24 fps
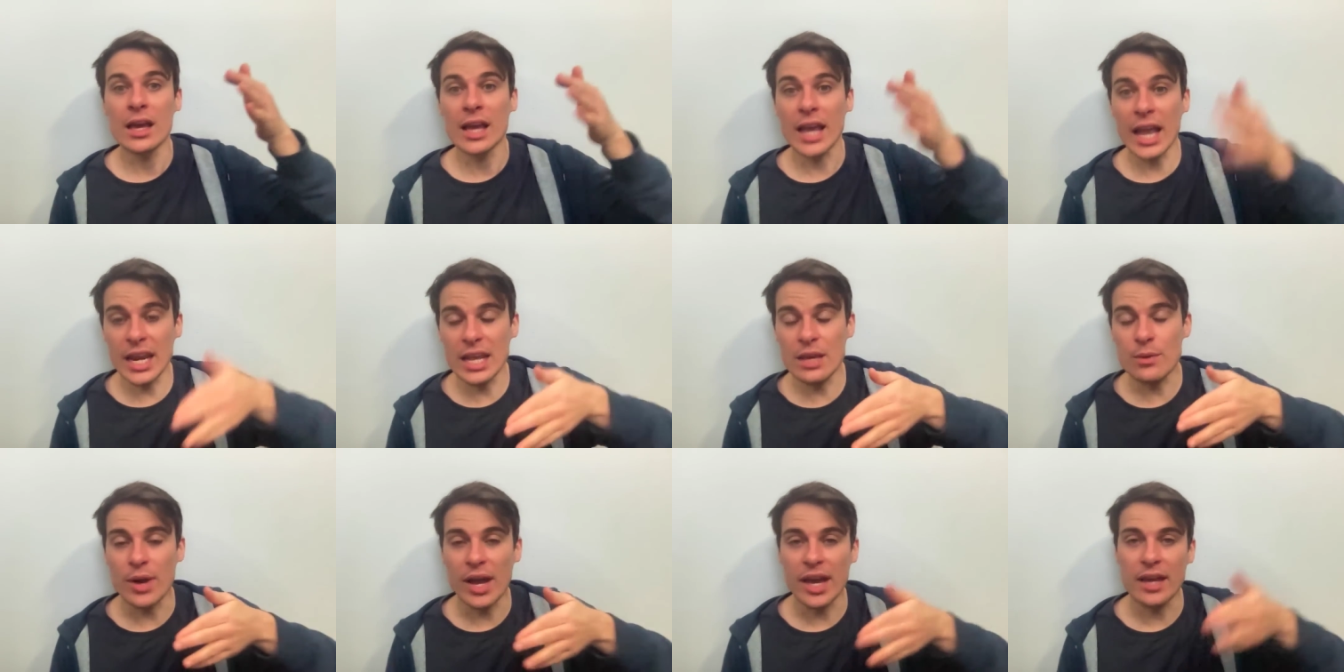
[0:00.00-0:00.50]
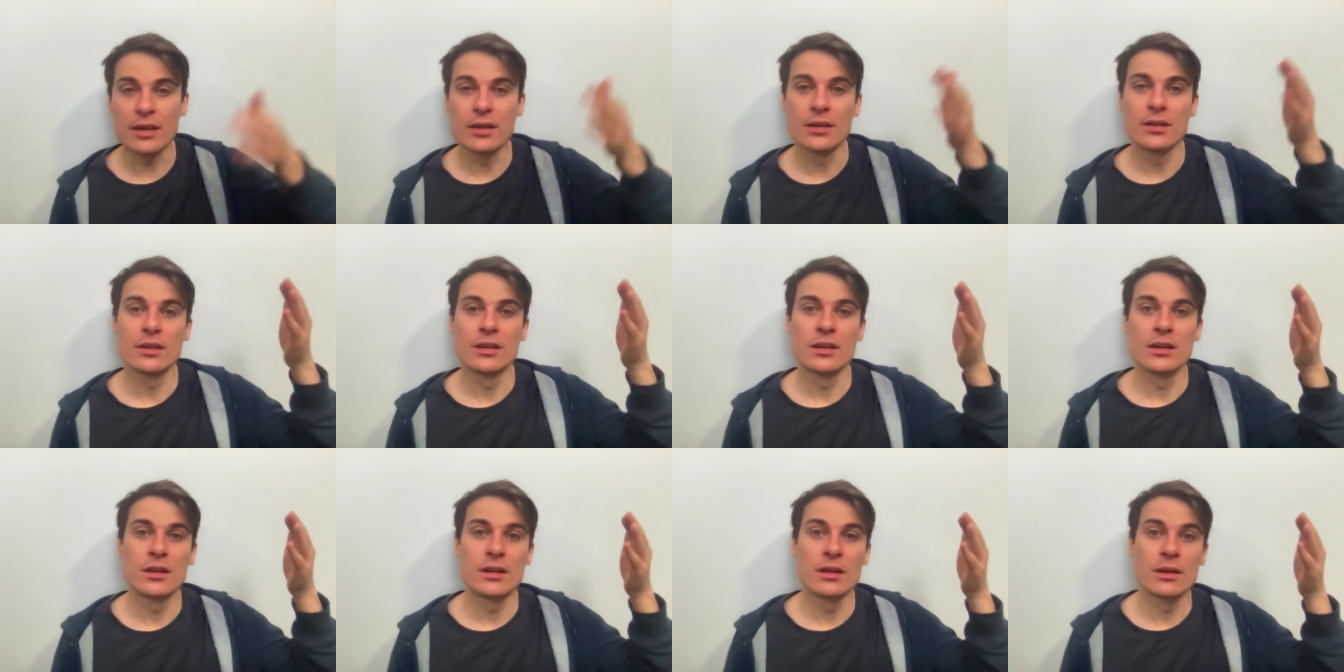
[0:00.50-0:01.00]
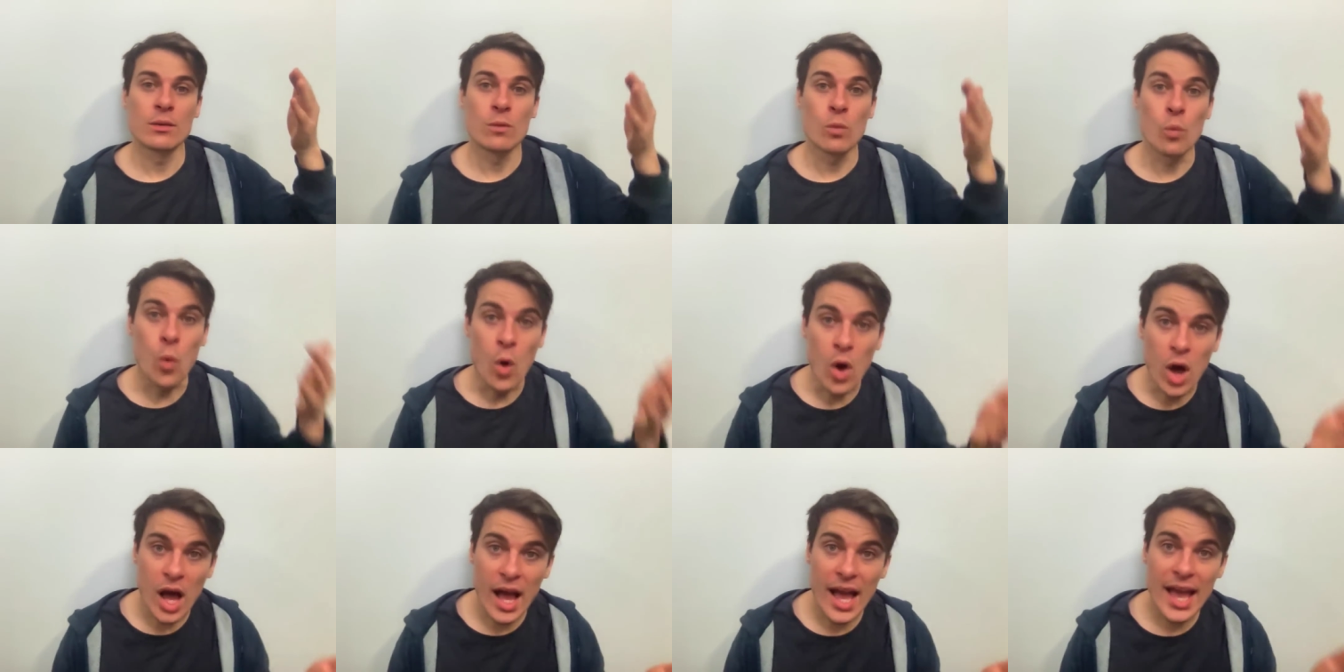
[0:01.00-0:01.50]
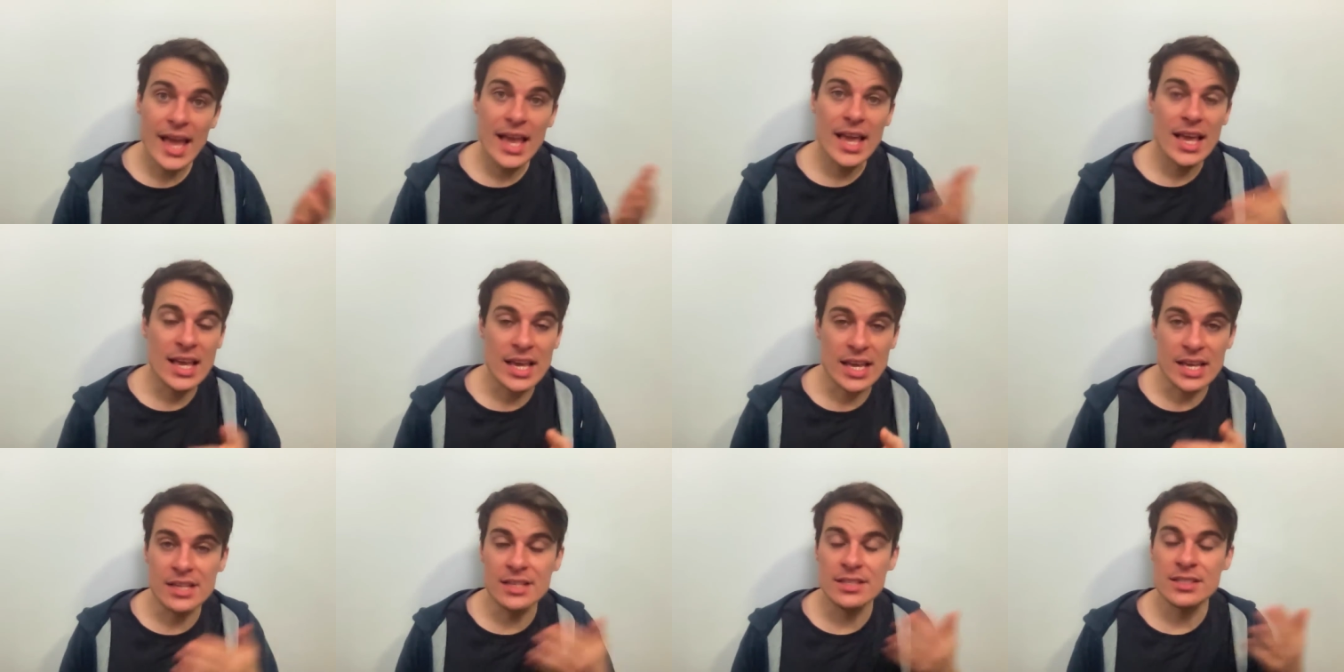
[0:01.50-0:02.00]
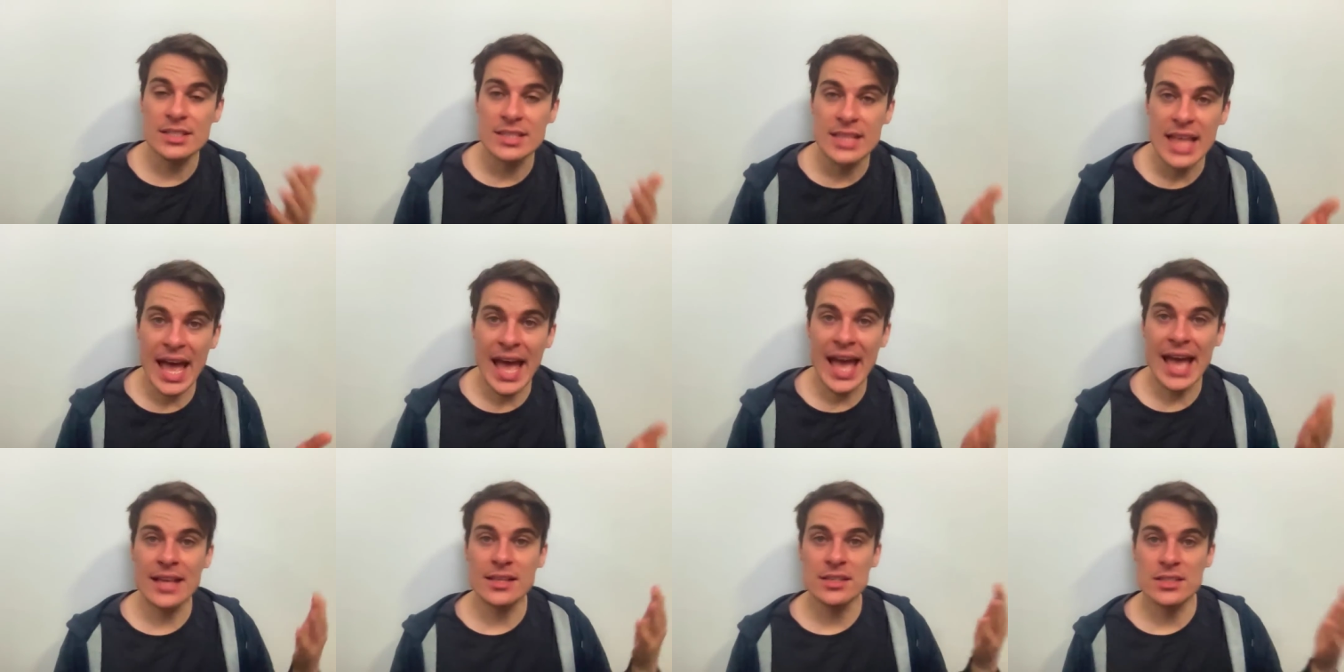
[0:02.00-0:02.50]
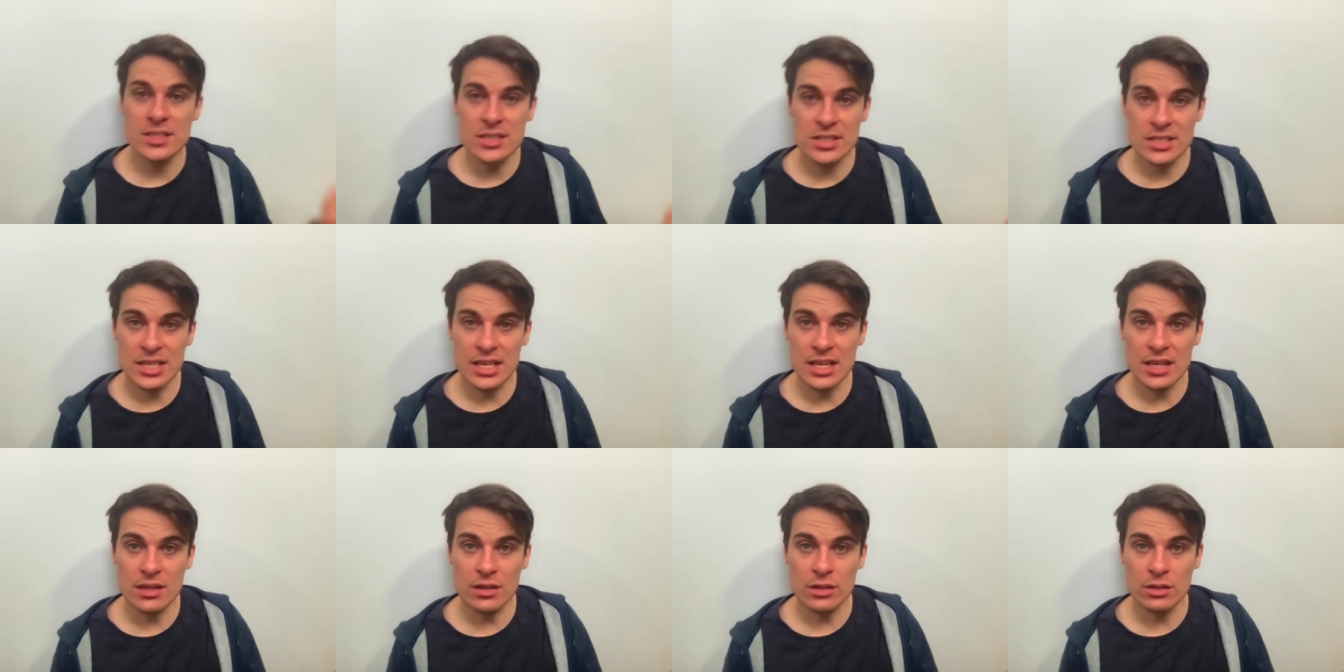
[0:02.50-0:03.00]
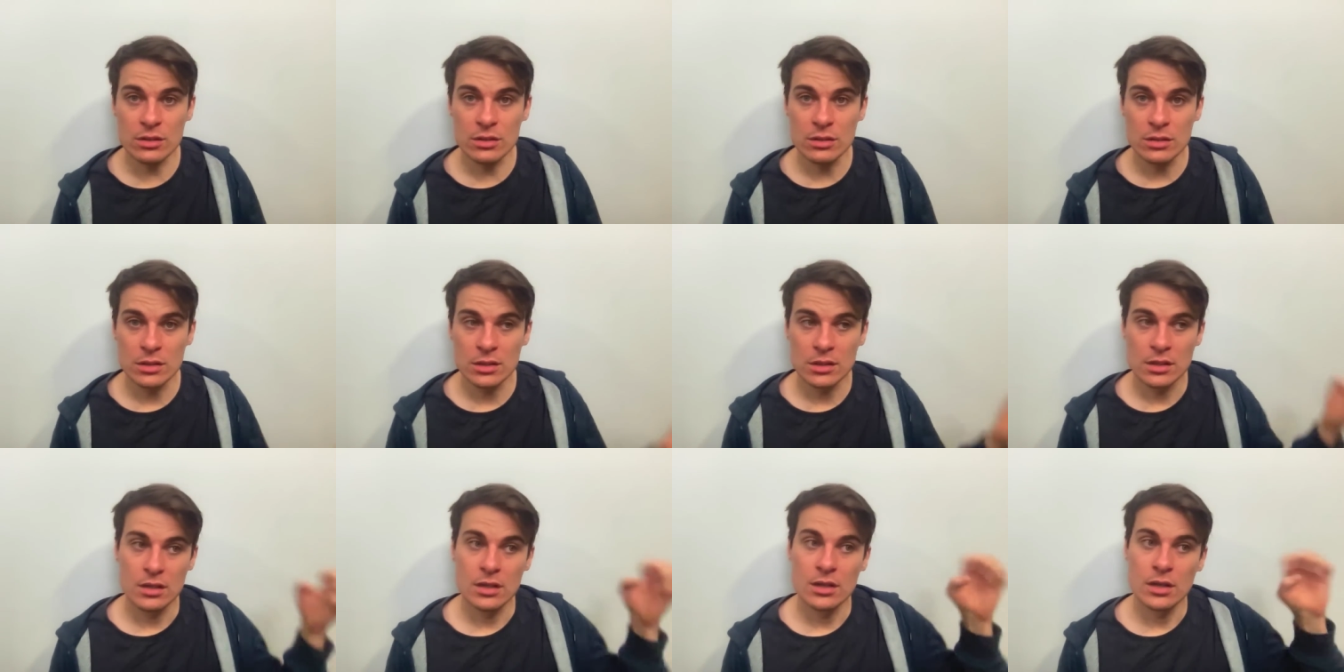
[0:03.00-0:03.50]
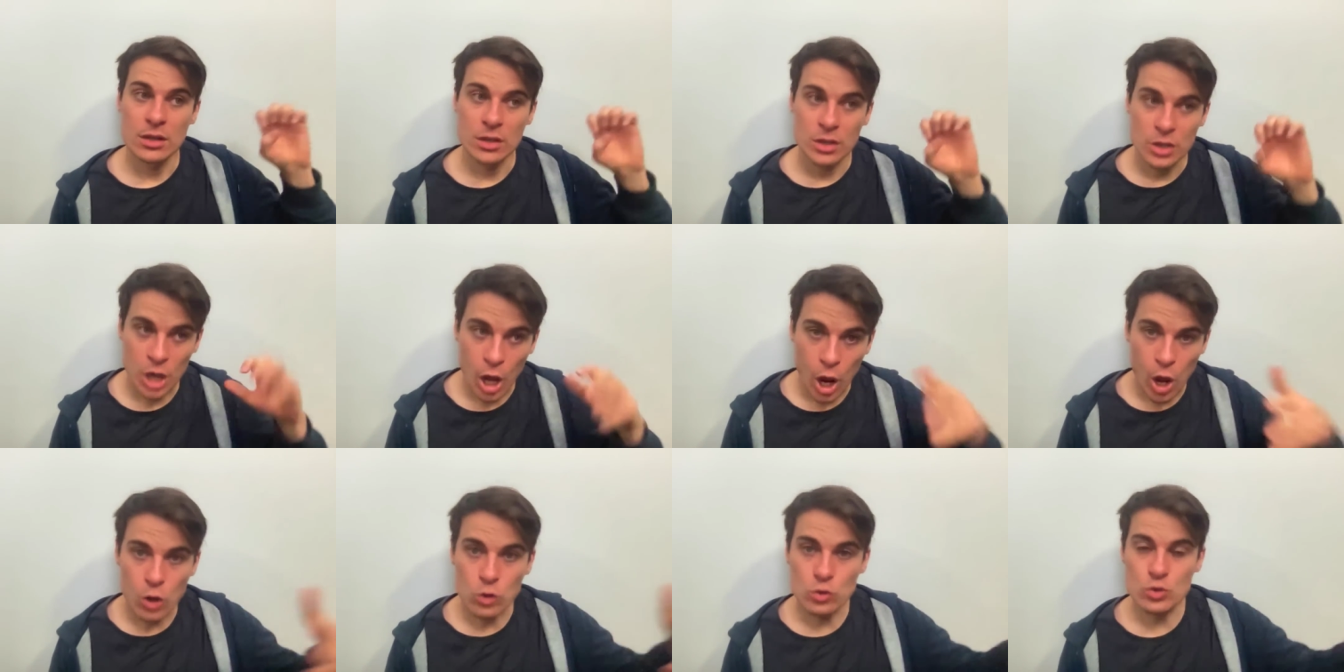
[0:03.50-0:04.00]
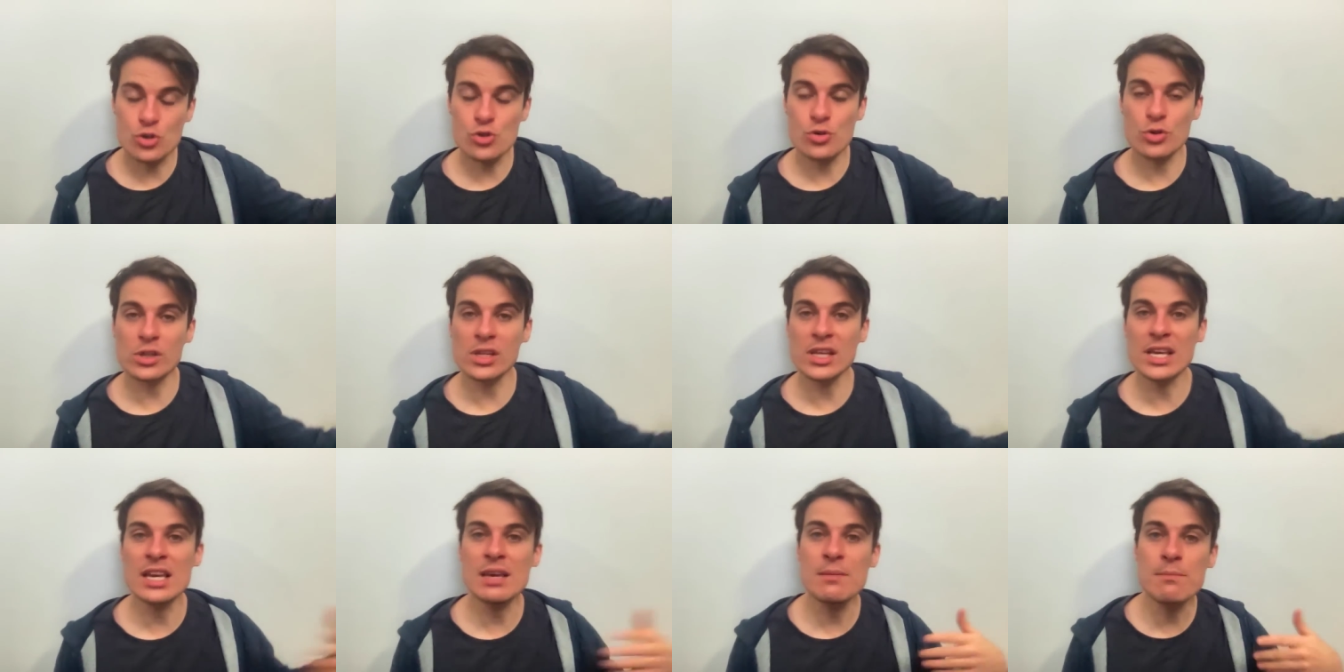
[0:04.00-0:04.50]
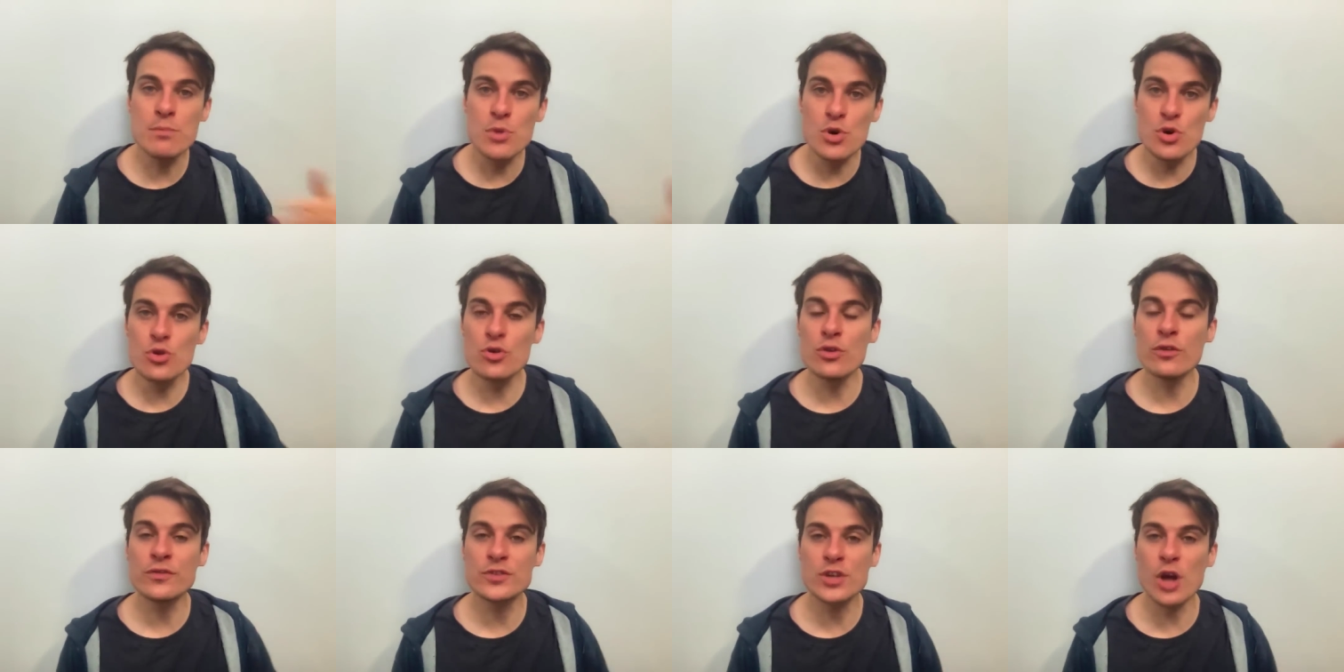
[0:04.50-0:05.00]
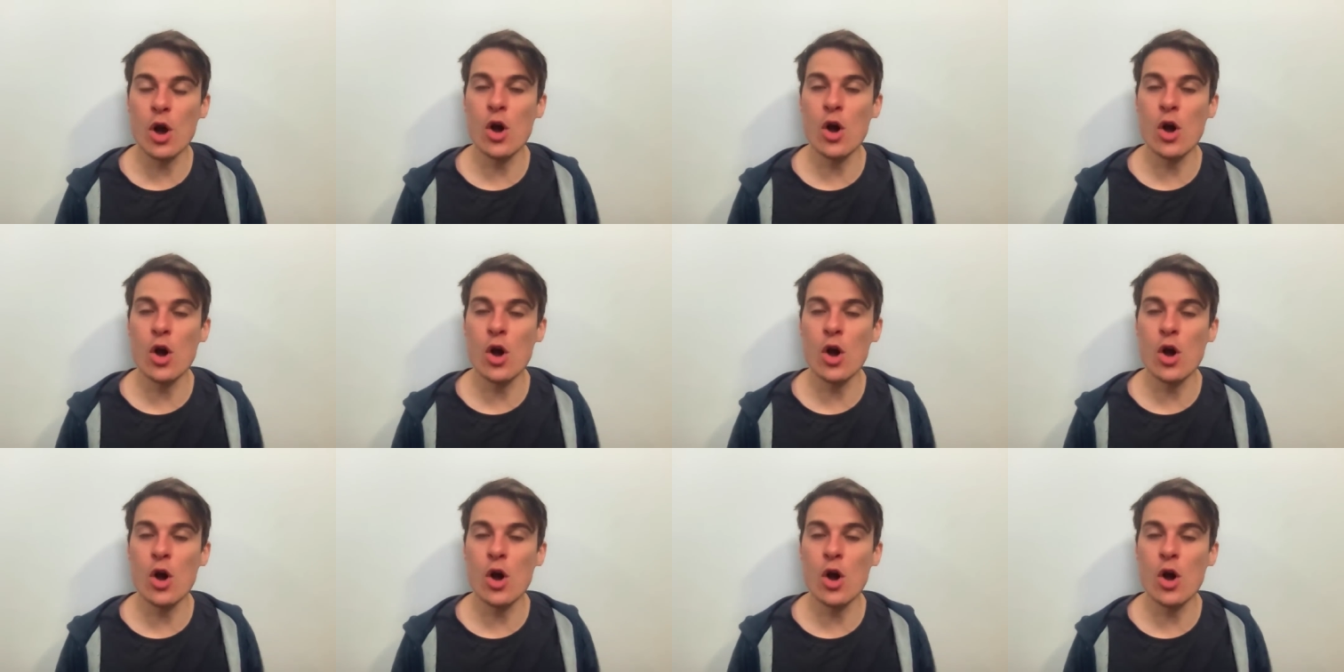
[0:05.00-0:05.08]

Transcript: Anyway, why is that still culturally moved